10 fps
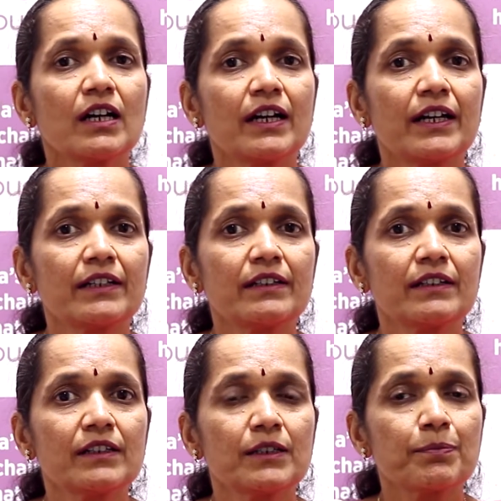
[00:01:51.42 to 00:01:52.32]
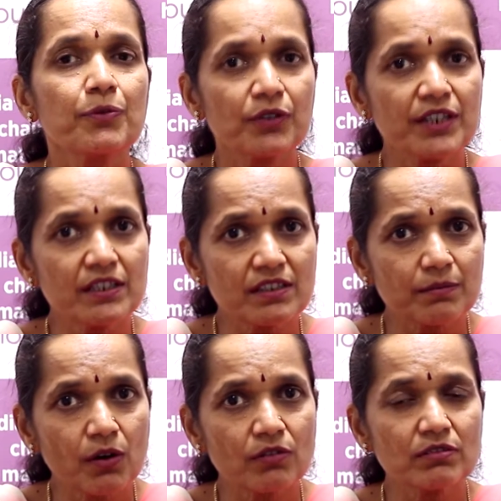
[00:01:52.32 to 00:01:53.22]
and uh, proteins
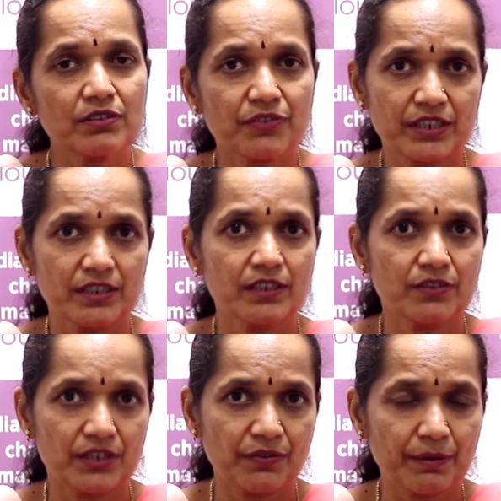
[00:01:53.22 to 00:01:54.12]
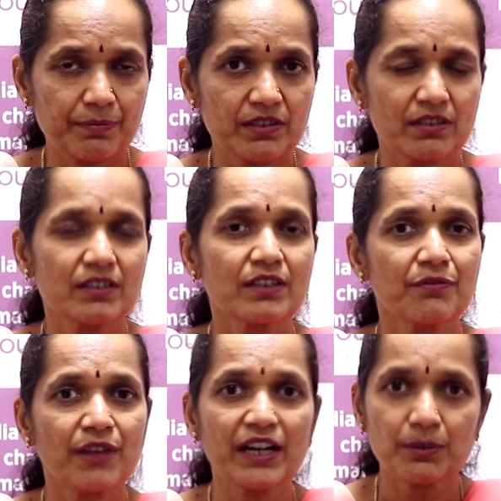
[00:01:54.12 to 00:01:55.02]
about 20-25% and
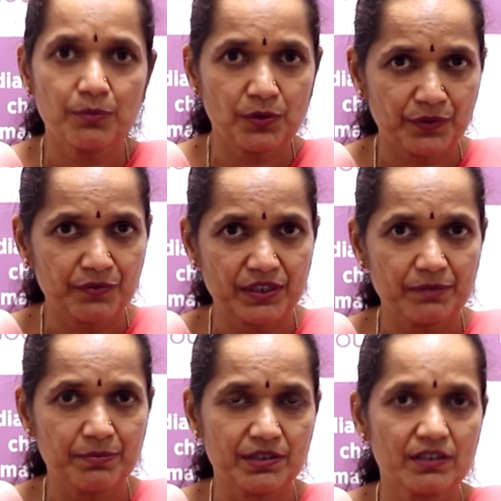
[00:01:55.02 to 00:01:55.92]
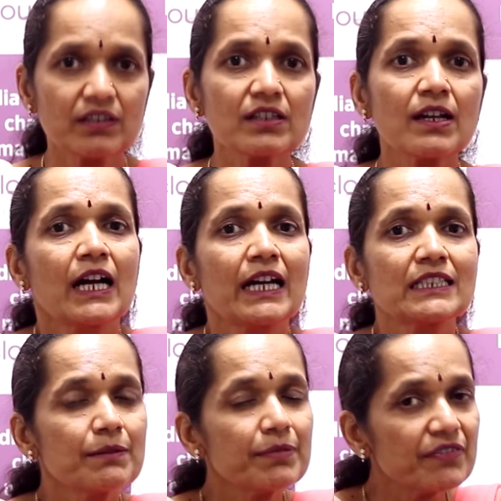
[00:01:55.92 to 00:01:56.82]
fat about 15%
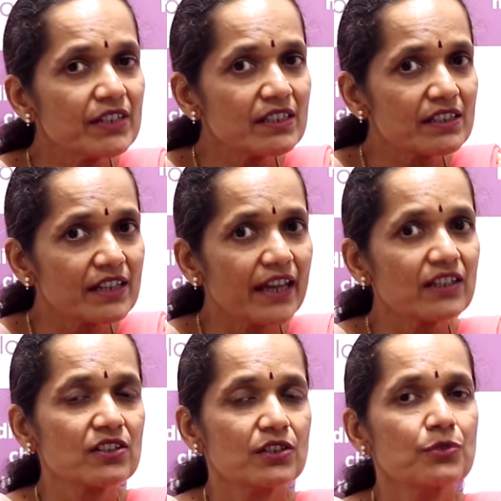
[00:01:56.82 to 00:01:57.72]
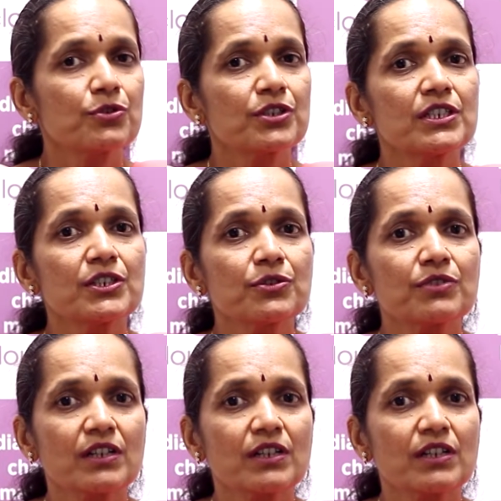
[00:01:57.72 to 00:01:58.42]
and in between snacks usually should